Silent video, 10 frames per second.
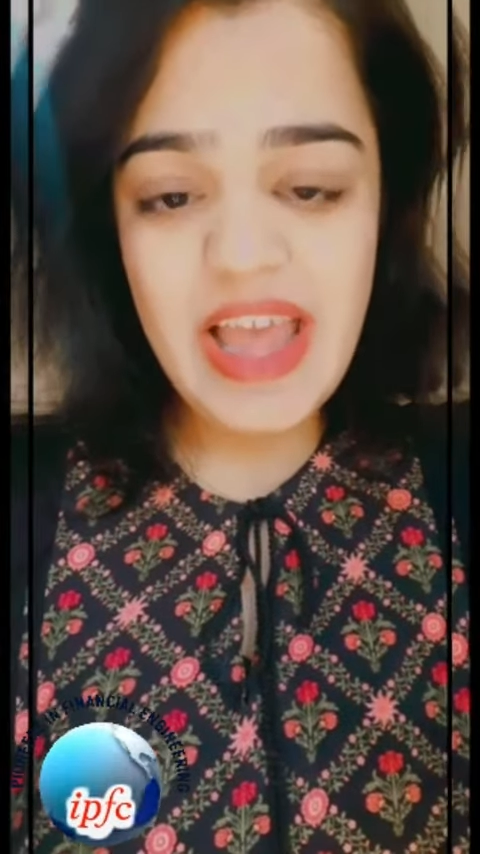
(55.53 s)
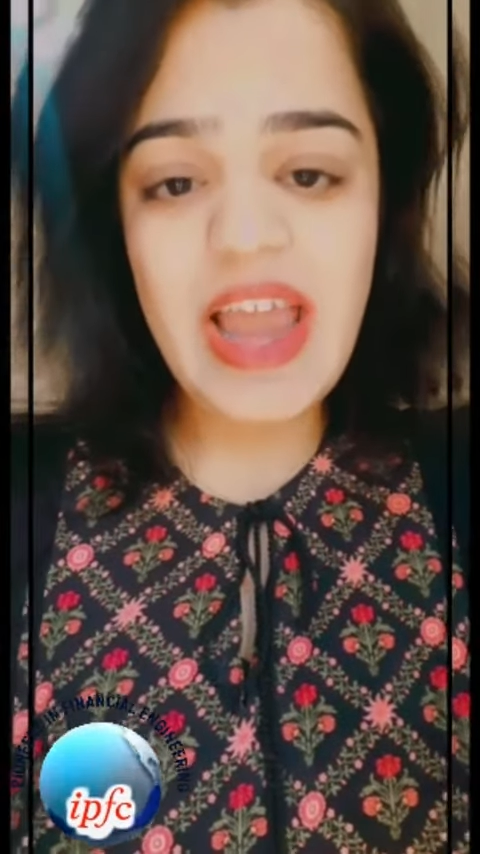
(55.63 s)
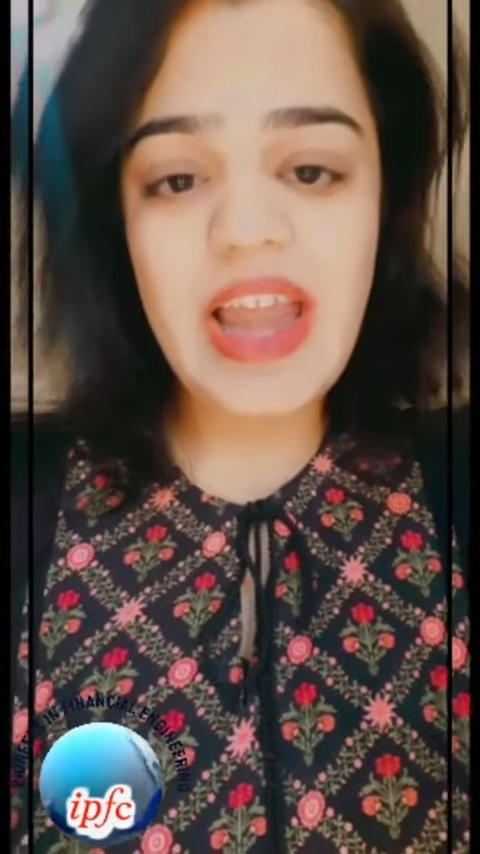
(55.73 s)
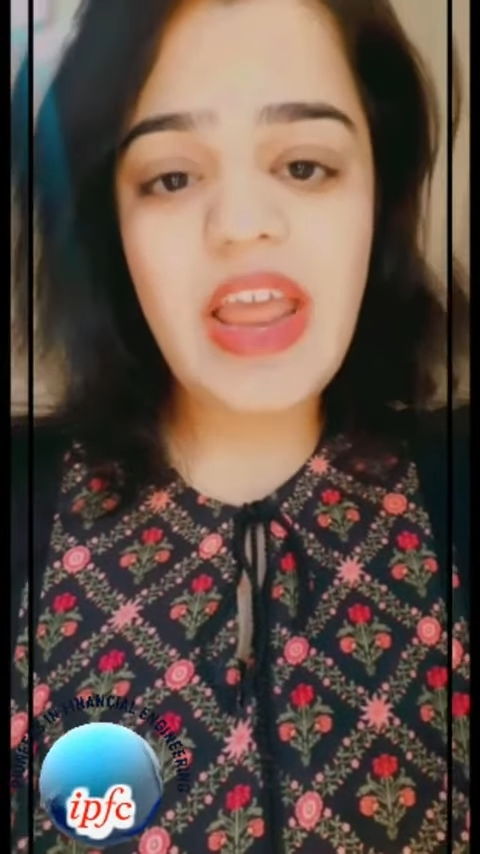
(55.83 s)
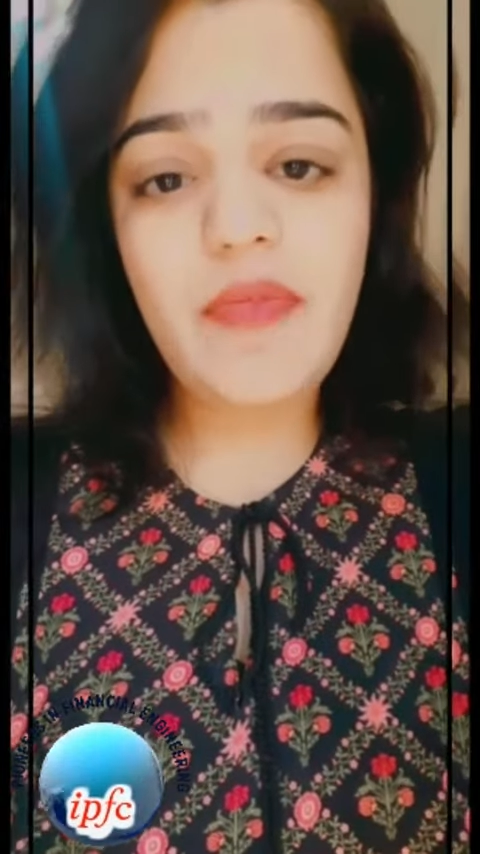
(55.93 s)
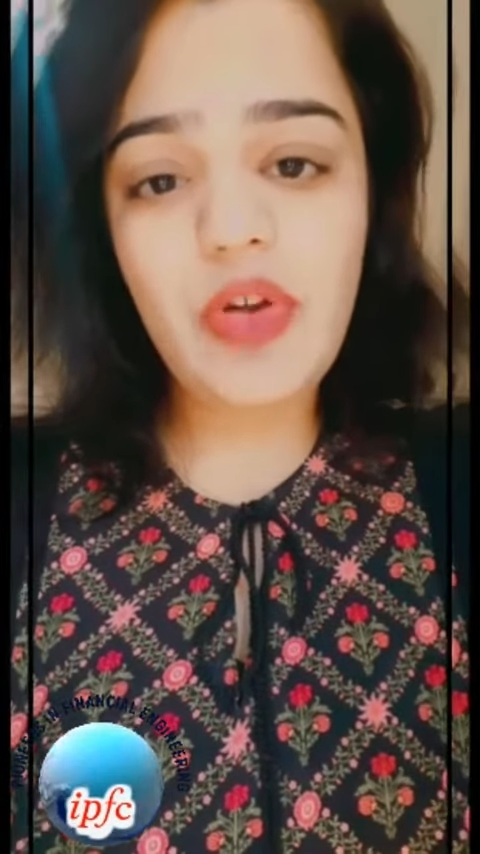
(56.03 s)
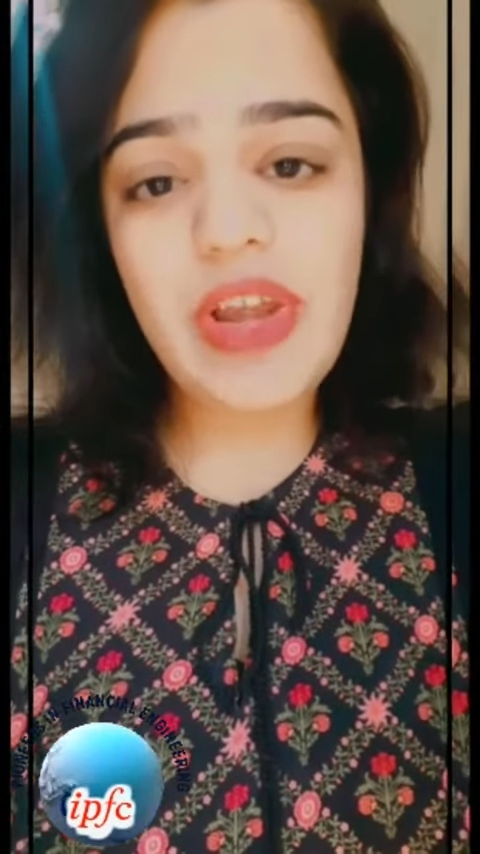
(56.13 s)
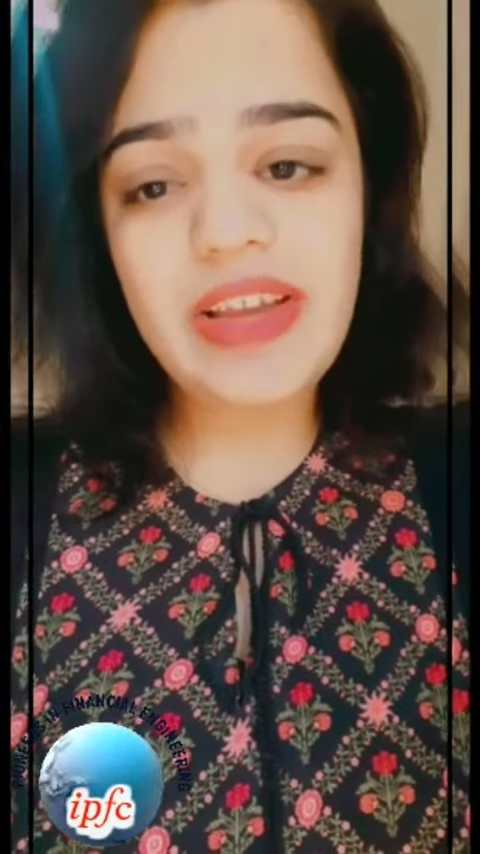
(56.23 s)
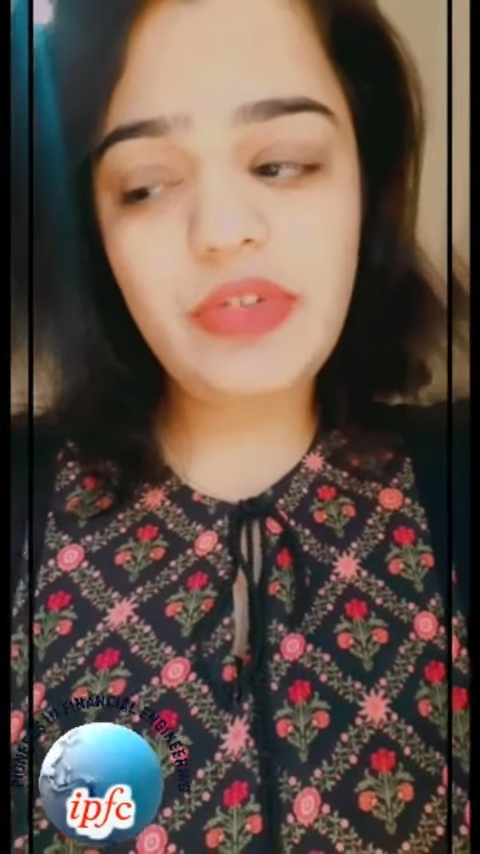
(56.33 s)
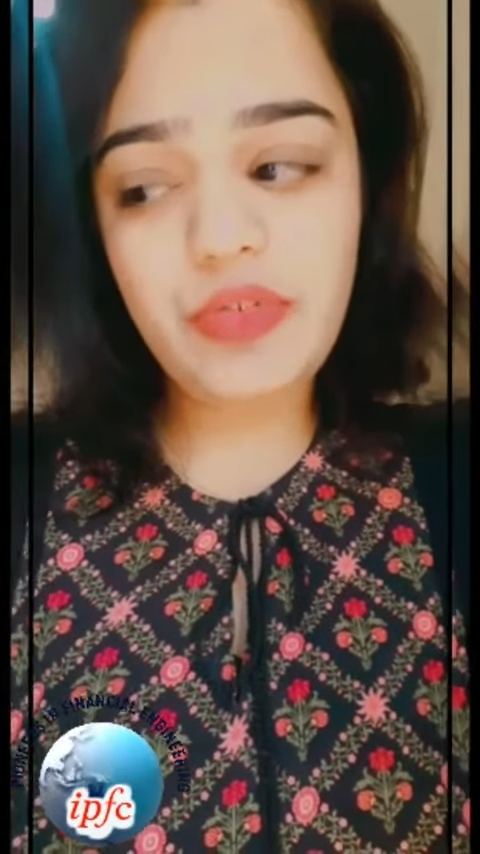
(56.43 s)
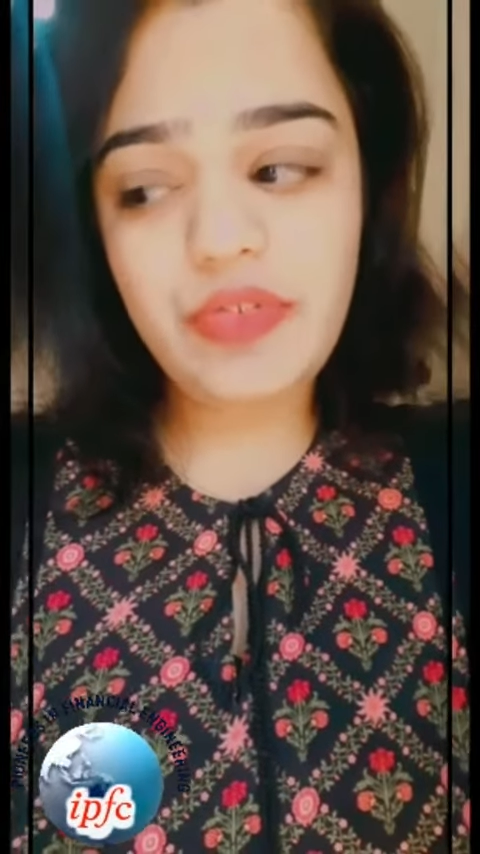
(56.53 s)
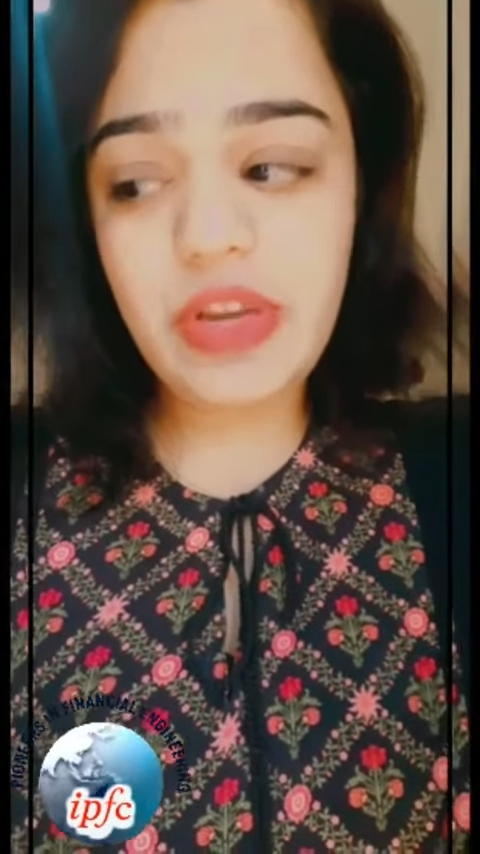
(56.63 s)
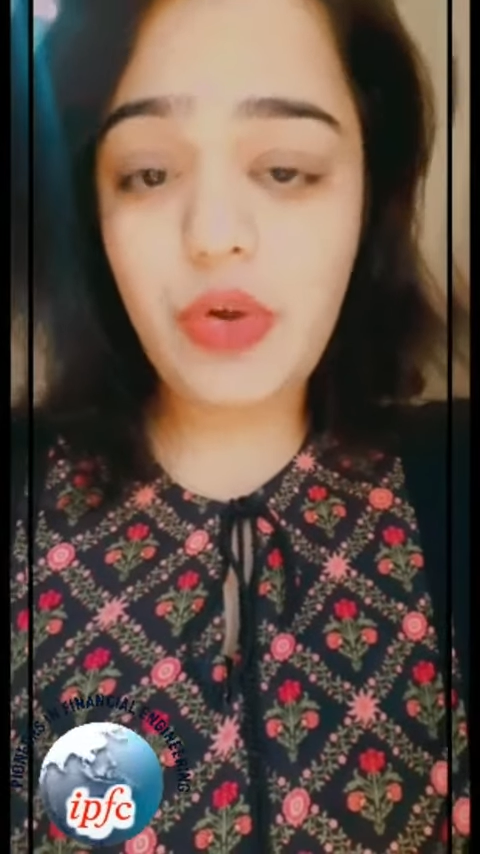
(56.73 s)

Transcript: and I would like to say